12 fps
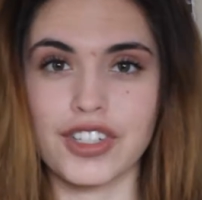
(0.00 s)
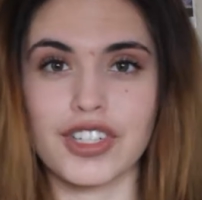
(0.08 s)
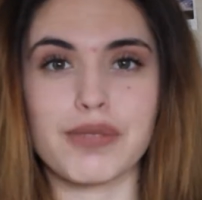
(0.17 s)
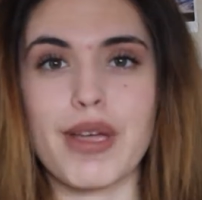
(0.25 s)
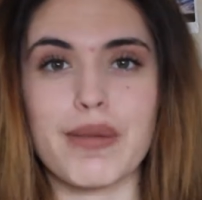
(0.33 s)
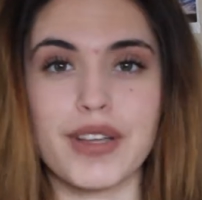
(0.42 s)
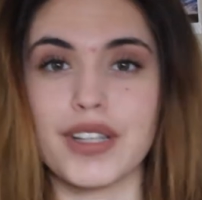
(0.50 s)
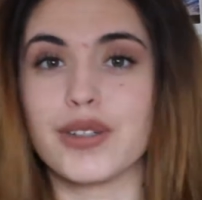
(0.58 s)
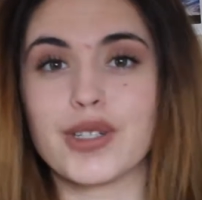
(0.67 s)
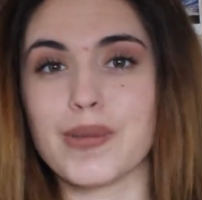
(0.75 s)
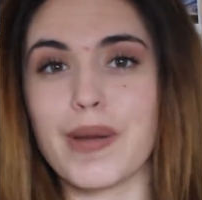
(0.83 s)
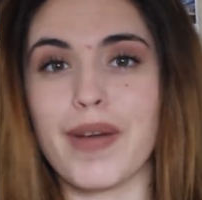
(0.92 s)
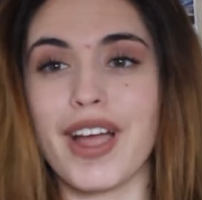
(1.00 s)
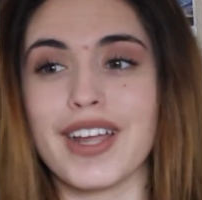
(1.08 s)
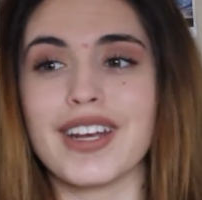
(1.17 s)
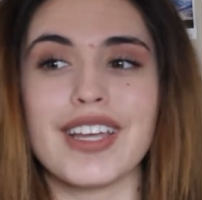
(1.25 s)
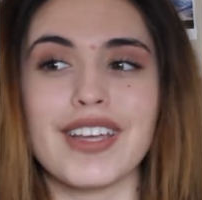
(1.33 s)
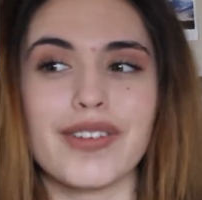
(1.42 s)
to just make me lose my
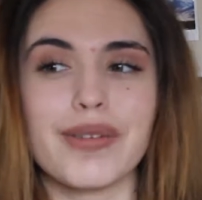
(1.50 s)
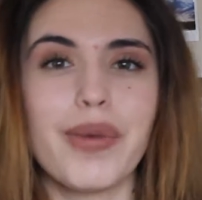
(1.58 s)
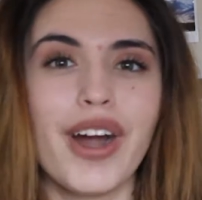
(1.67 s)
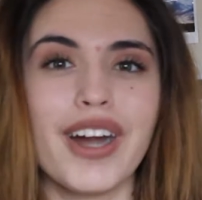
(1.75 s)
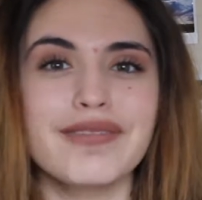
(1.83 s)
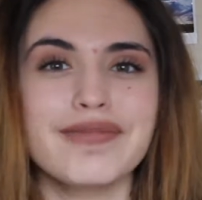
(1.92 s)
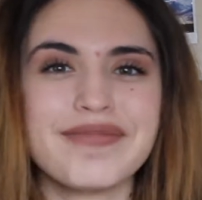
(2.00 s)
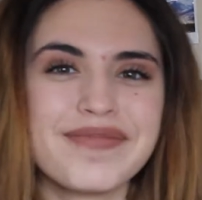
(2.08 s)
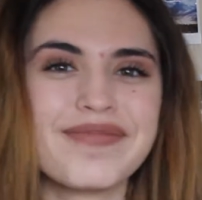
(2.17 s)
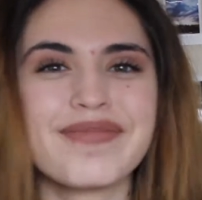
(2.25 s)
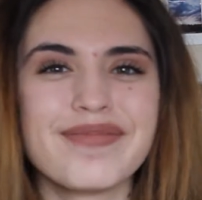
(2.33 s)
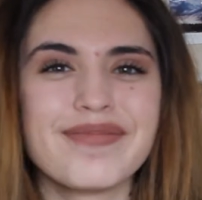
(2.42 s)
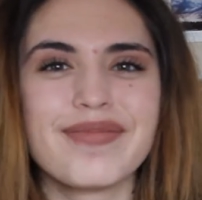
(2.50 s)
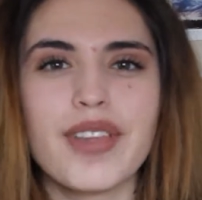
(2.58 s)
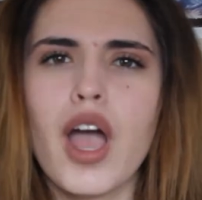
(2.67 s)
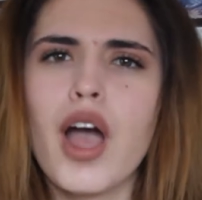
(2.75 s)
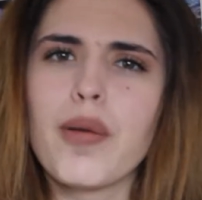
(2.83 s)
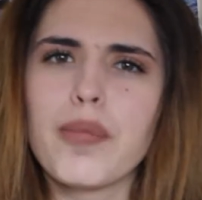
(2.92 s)
mind even more.
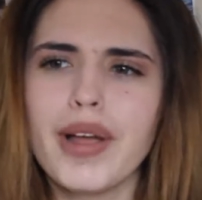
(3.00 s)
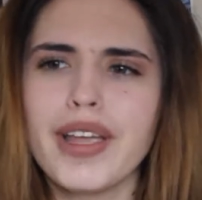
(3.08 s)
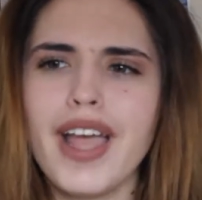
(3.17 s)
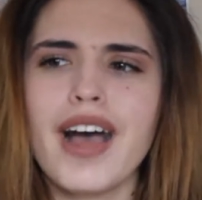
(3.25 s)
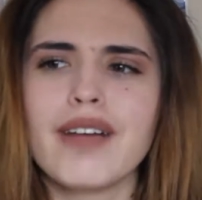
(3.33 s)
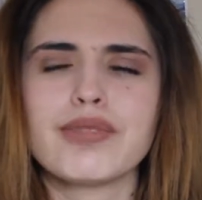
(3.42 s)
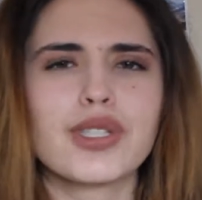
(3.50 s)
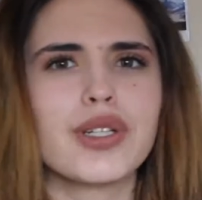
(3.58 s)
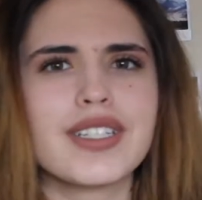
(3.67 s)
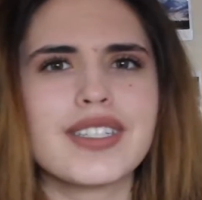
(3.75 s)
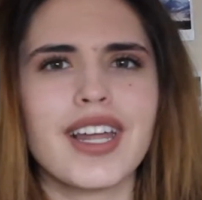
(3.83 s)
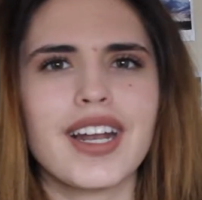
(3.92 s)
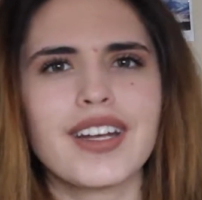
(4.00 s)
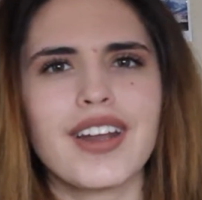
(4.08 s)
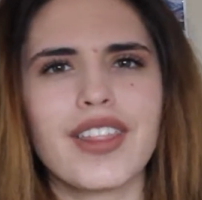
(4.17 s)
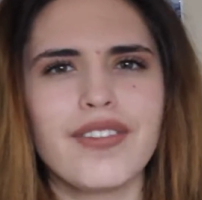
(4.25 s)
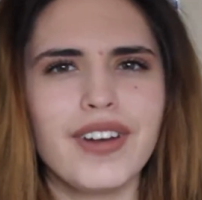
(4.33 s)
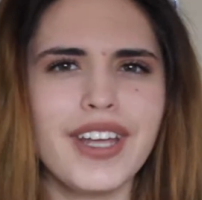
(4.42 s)
But yeah, so let's get into
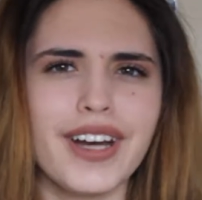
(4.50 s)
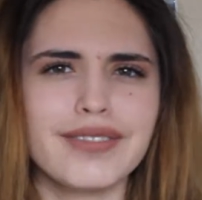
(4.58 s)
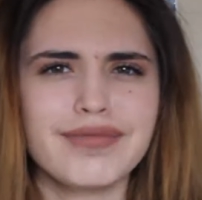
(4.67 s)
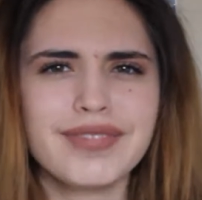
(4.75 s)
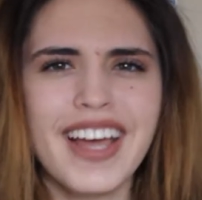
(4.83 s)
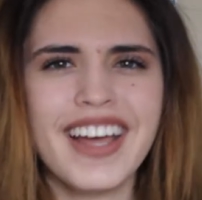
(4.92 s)
the video.